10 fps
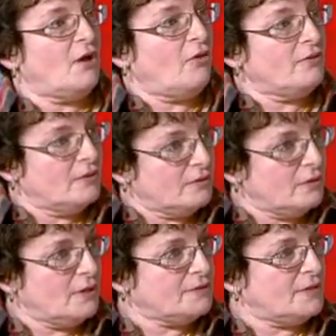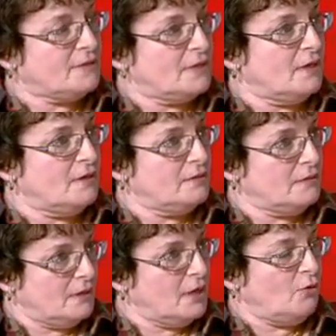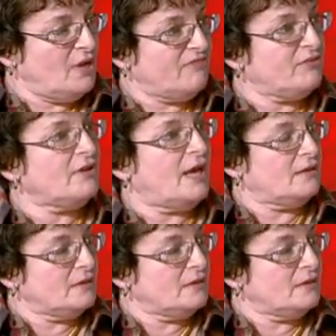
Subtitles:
at the low level and